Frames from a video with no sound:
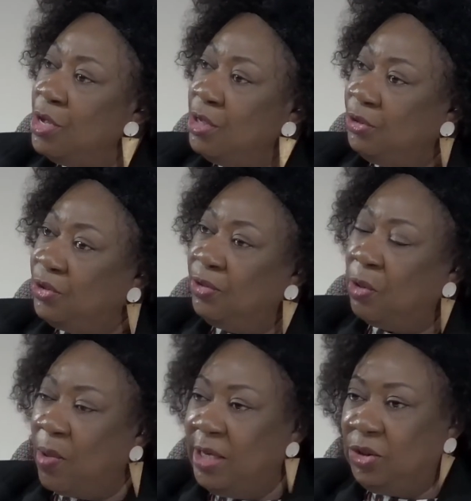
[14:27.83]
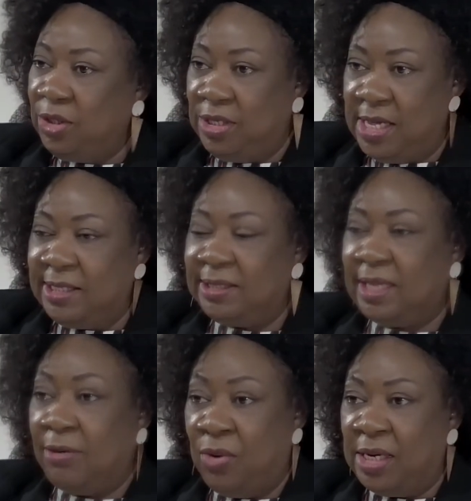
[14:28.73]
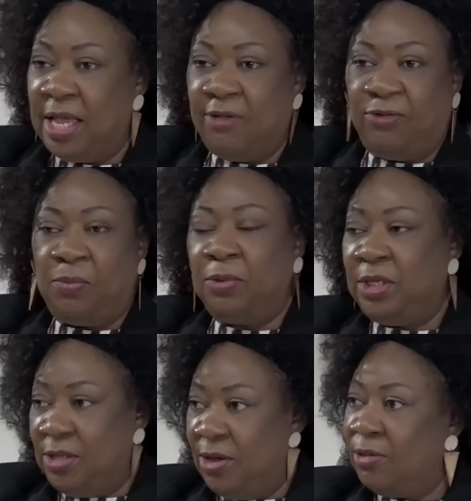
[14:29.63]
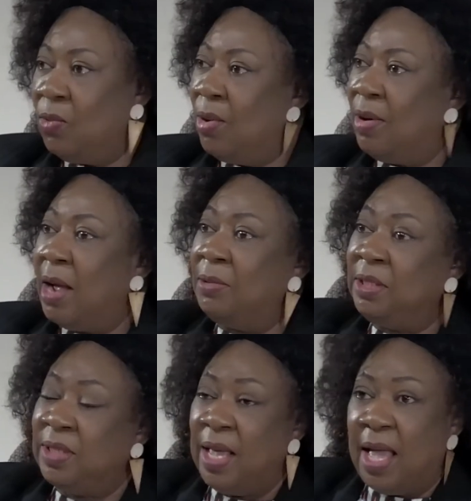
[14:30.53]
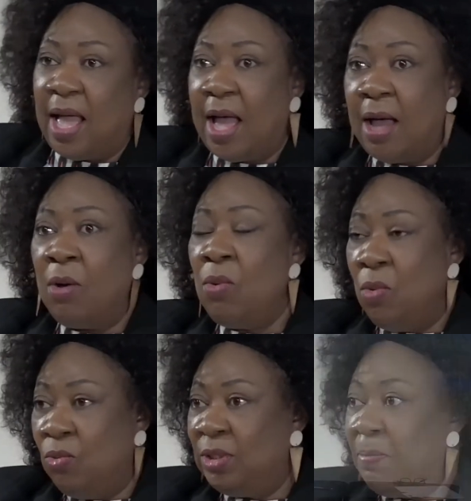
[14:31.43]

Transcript: So the question is, really, if you put it the other way around, is how would a